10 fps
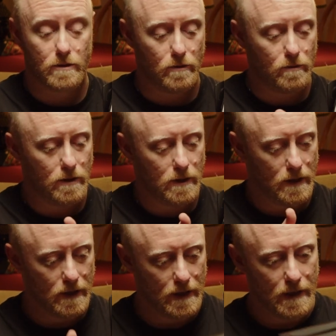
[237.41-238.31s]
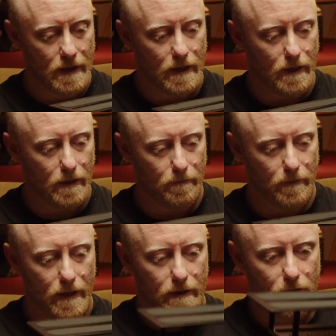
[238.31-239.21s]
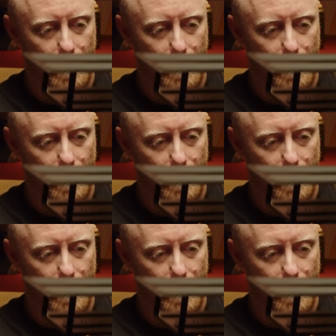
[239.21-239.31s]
to. And then